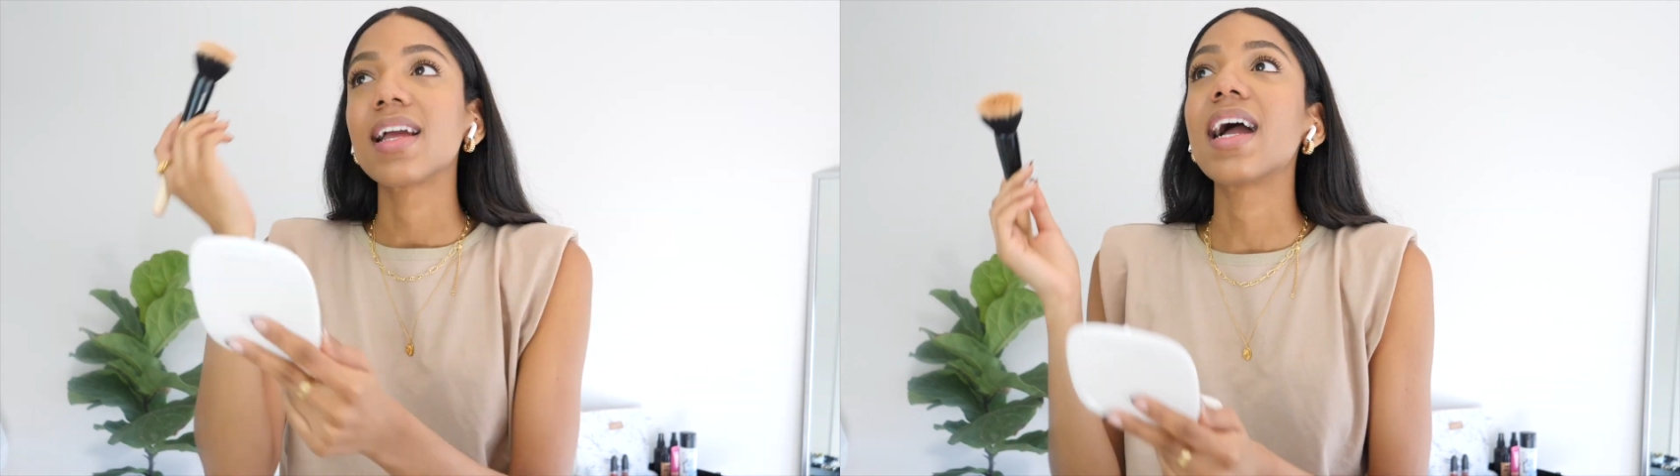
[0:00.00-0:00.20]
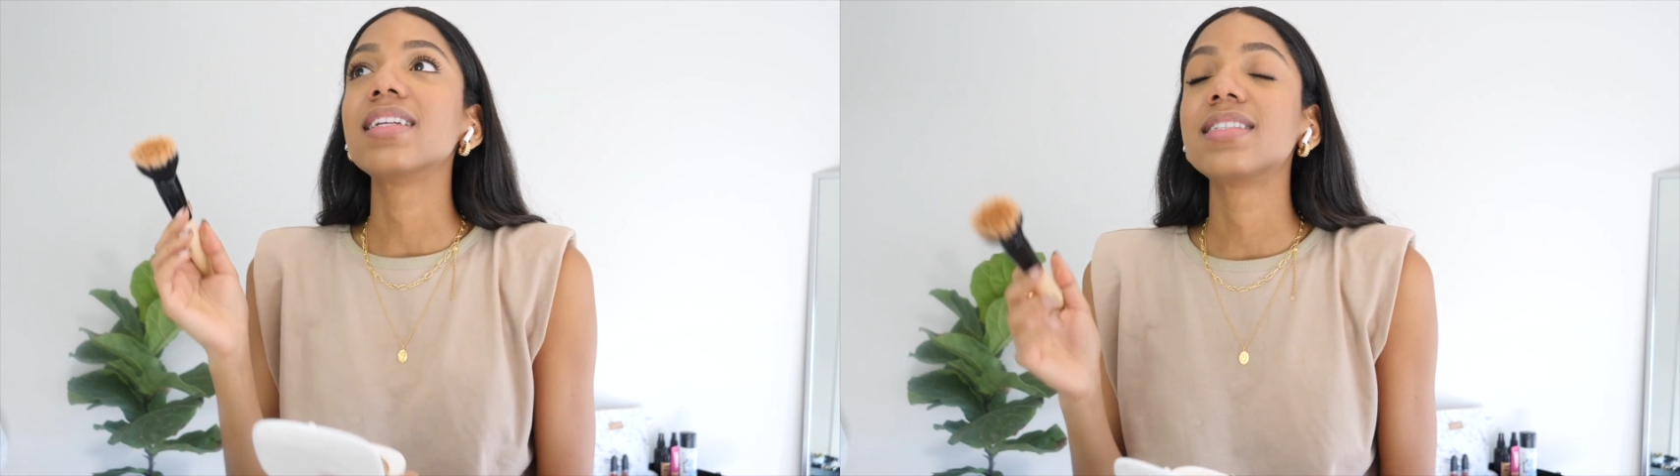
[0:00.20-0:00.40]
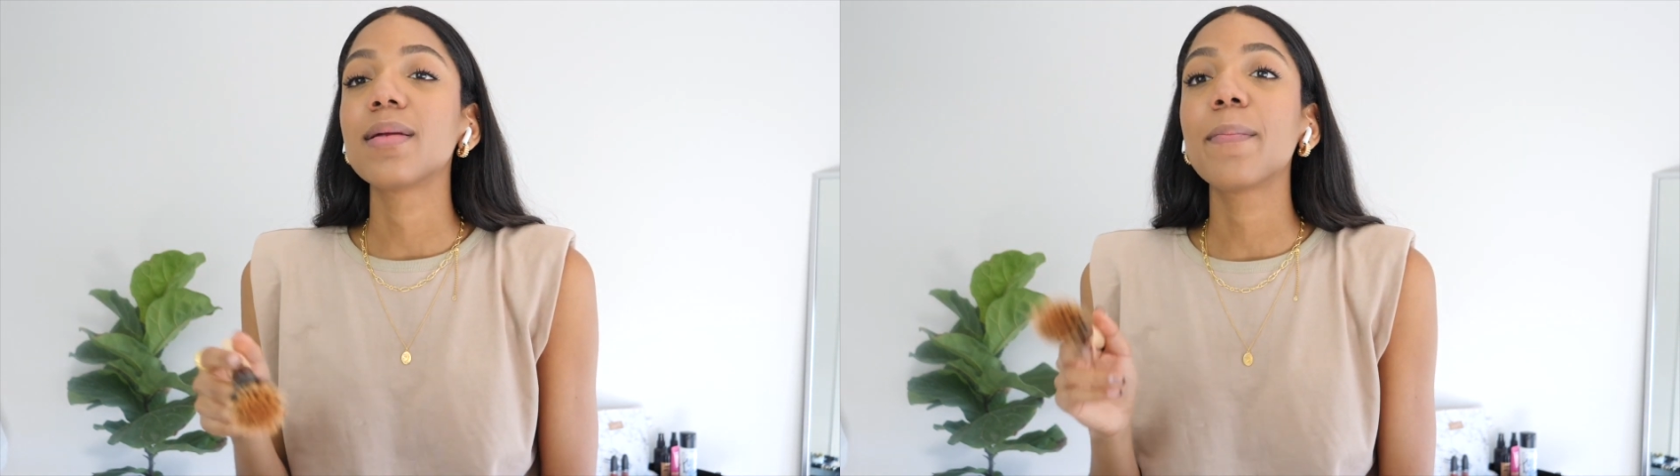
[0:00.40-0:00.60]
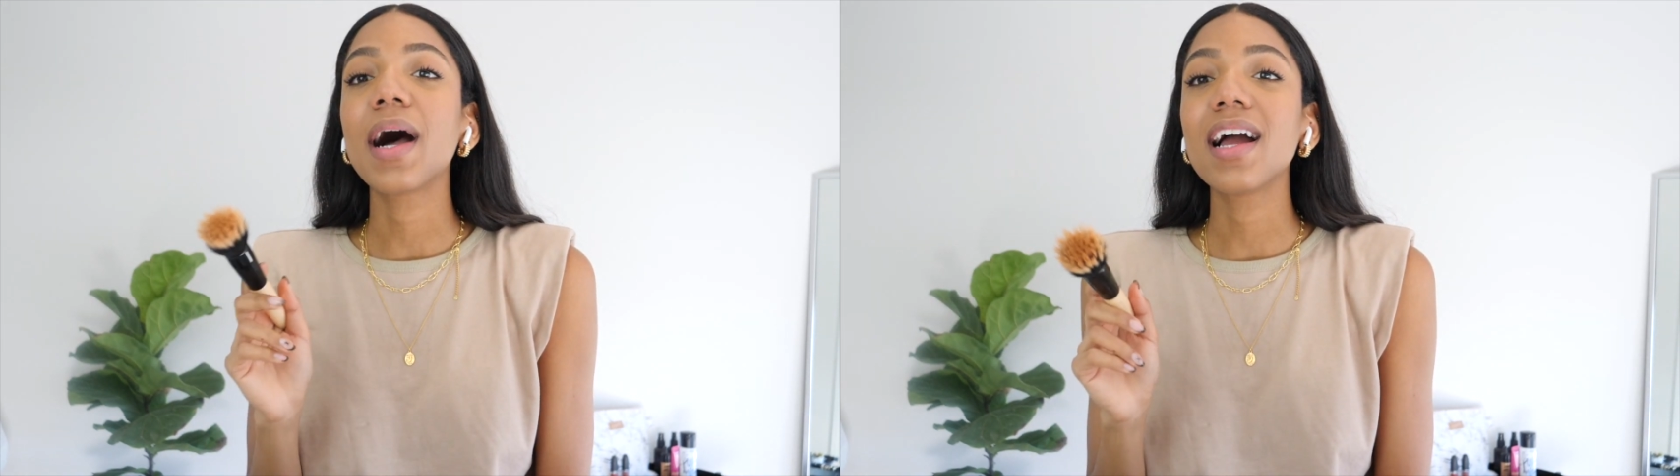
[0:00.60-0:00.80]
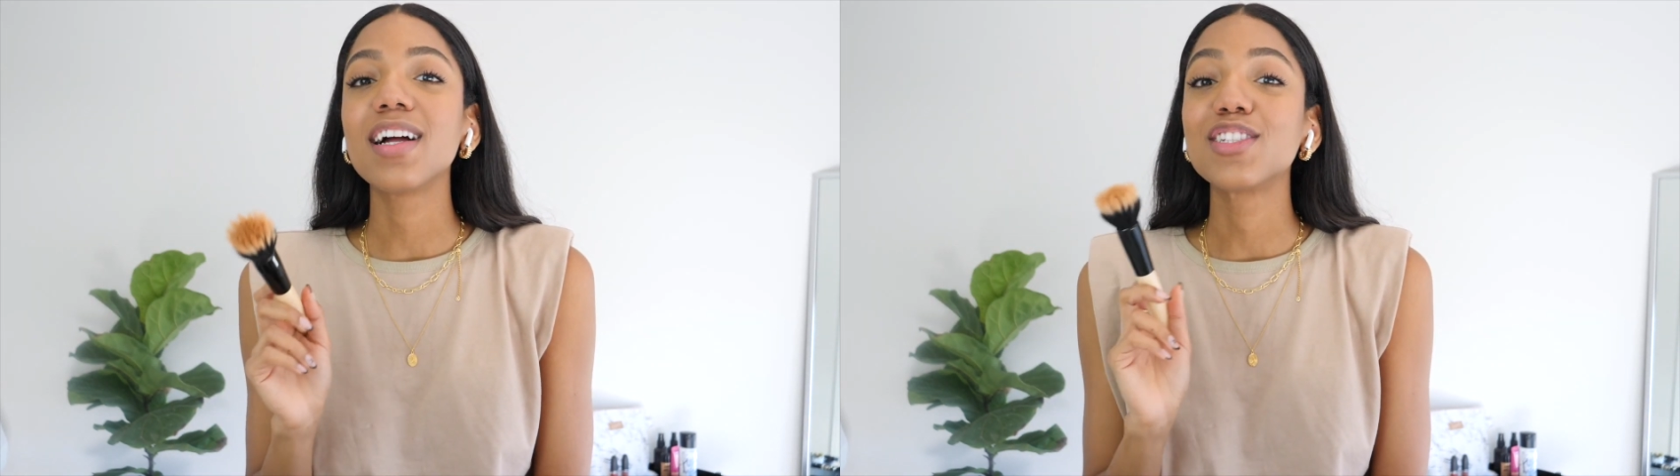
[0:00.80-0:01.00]
I did
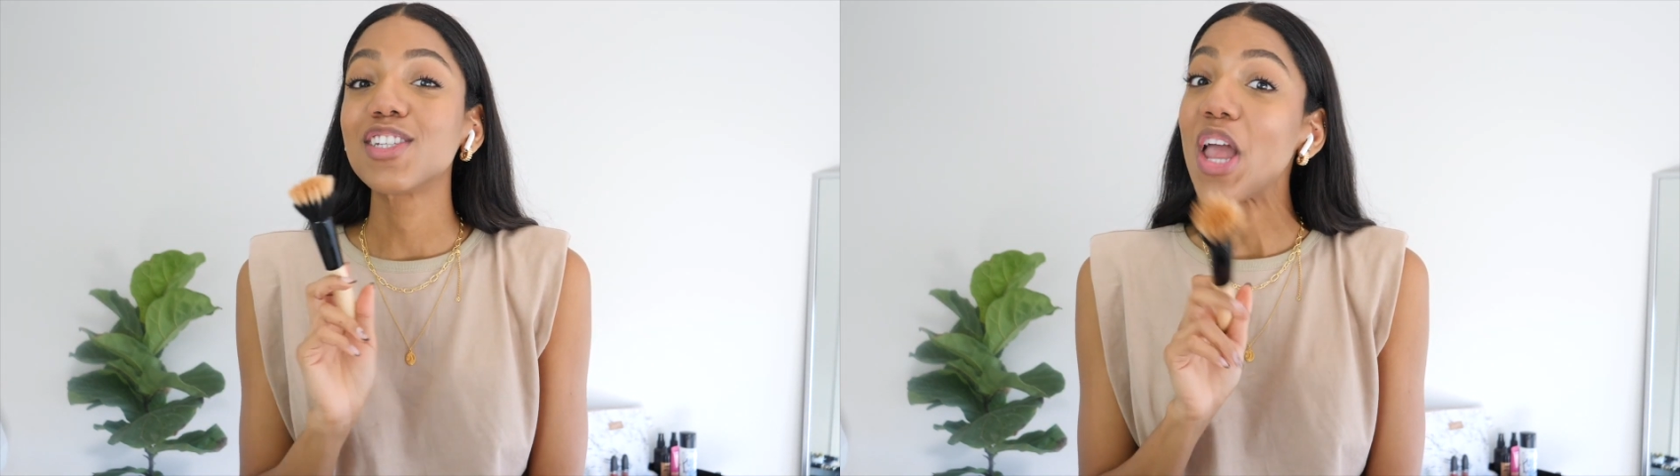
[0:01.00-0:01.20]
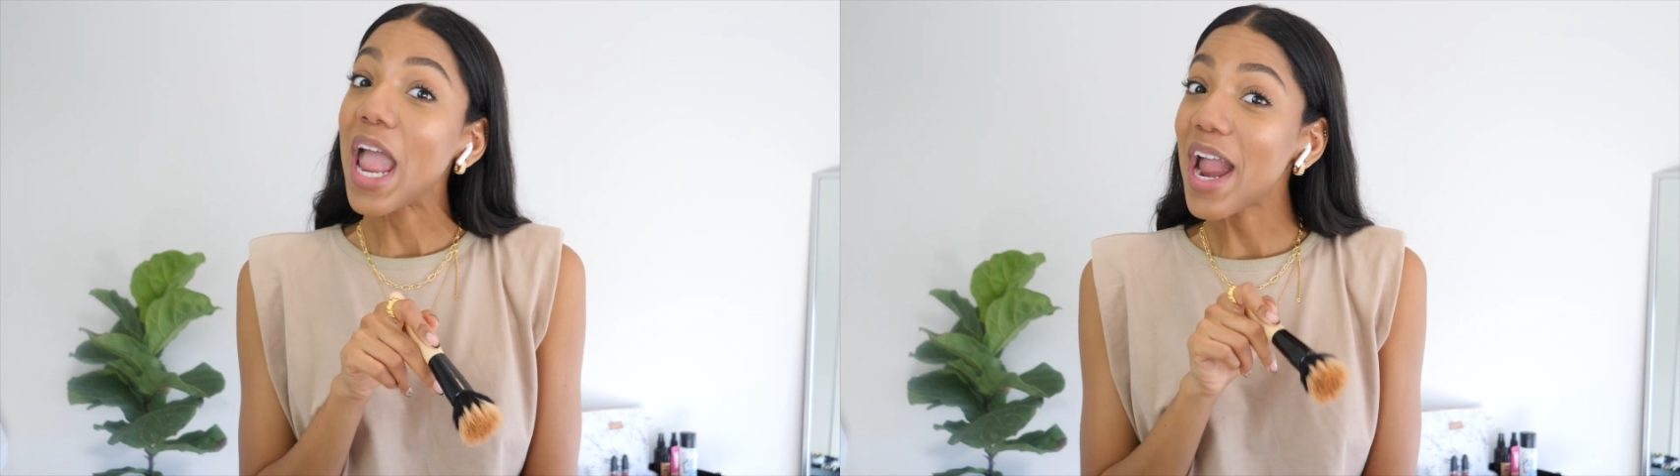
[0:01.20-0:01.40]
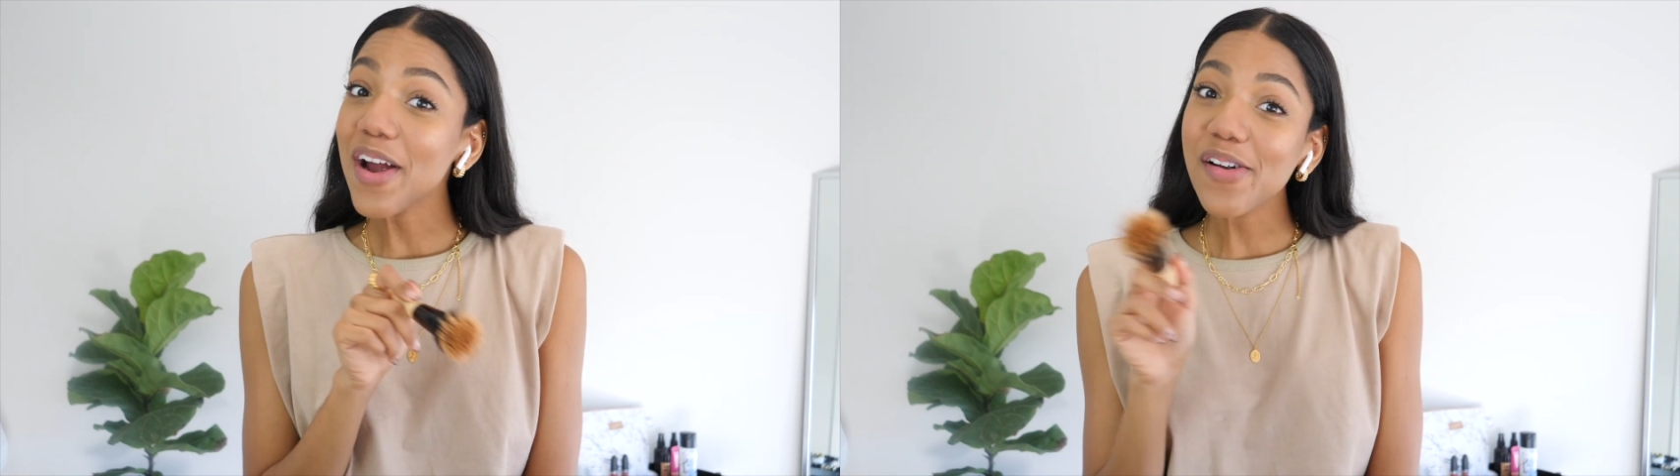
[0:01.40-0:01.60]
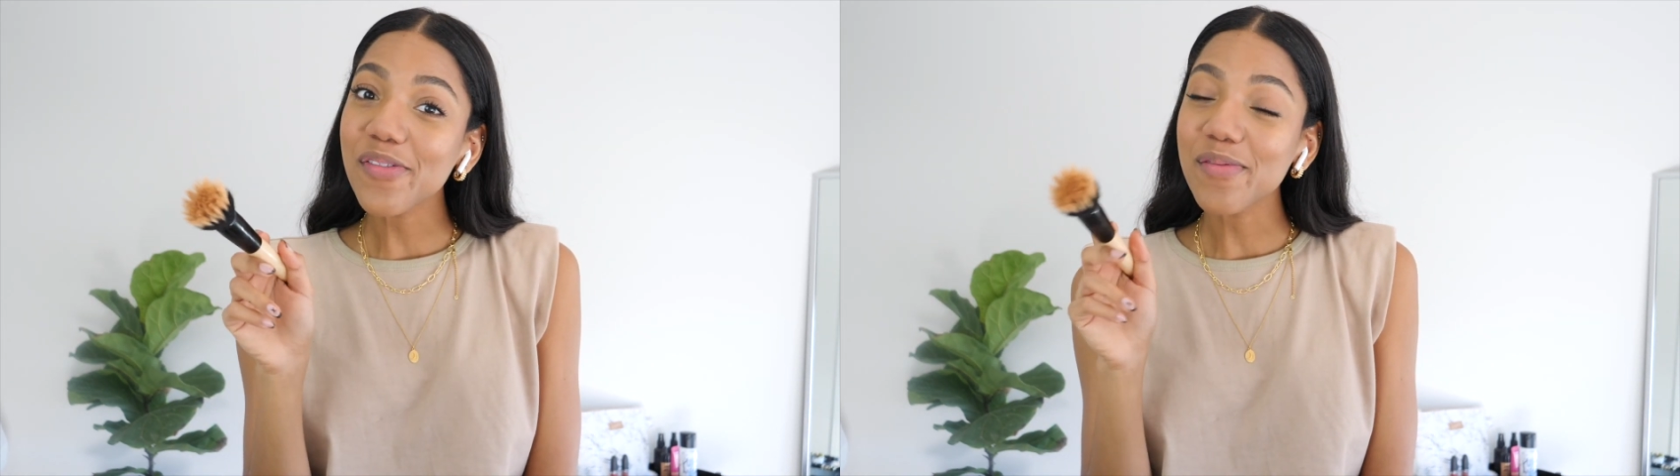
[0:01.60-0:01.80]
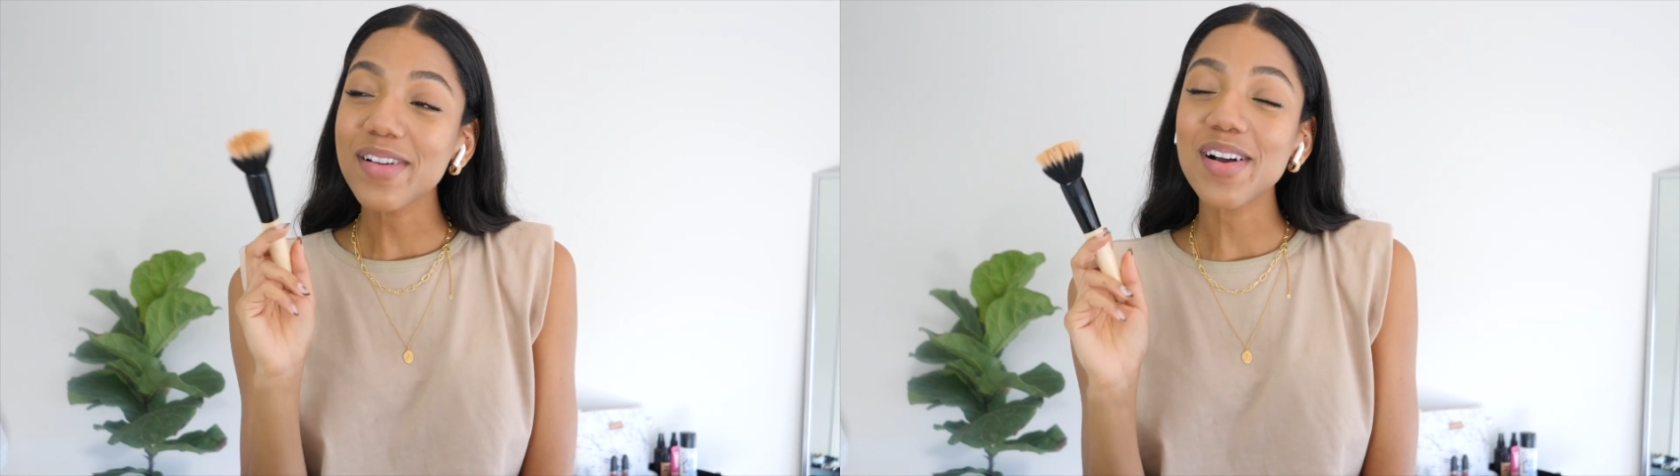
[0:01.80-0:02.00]
buy a chair for my